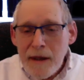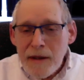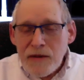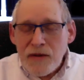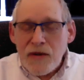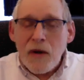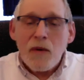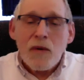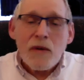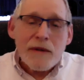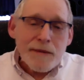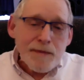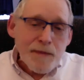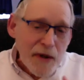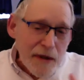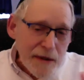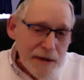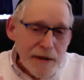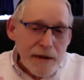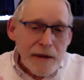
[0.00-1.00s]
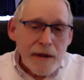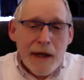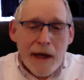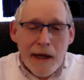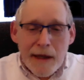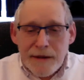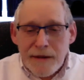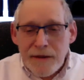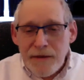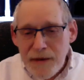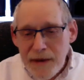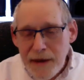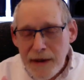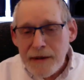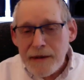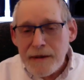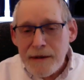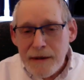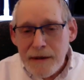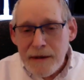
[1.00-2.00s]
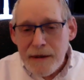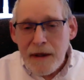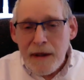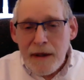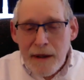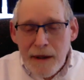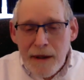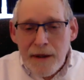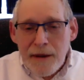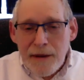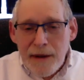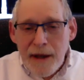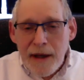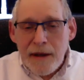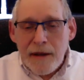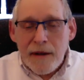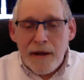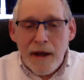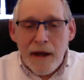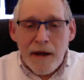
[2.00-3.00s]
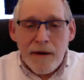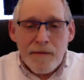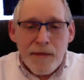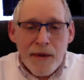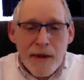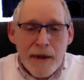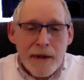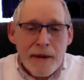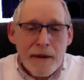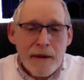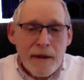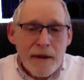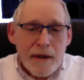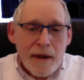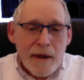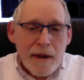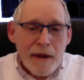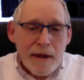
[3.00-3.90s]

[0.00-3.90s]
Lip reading: so it's personal kinds of things that have been